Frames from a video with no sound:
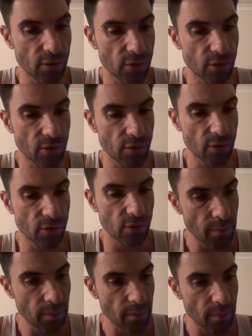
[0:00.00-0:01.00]
um,
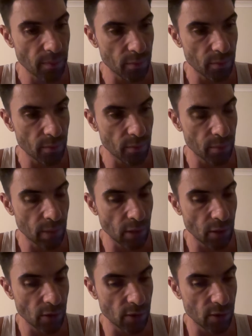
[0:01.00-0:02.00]

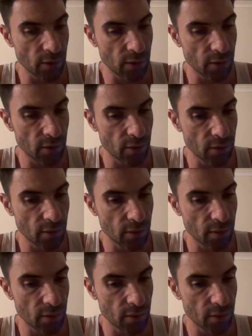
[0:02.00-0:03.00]
because
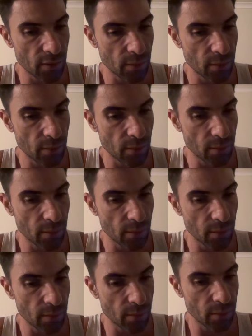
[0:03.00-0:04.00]
because
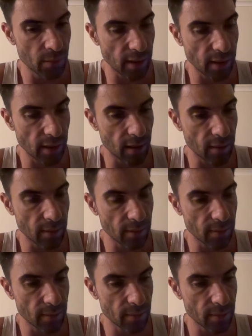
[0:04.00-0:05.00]
I uh,
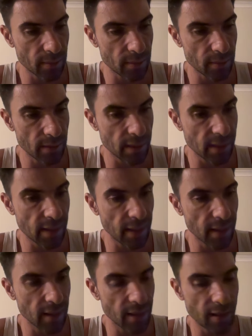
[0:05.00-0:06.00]

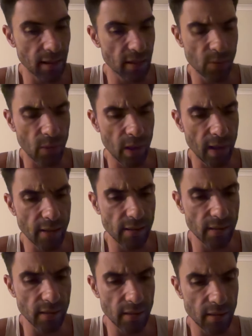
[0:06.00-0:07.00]
succeeded in these ways
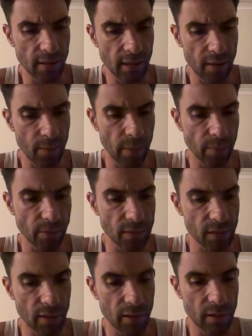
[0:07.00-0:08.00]
that, that other people
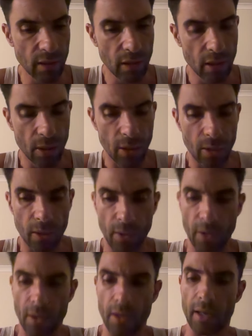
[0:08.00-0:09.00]
didn't.
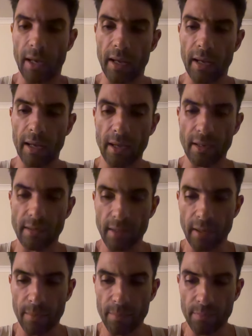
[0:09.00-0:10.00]
And,
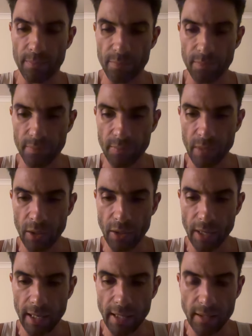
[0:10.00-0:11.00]
um, you know,
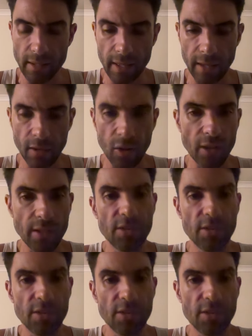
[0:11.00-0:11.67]
getting get lollies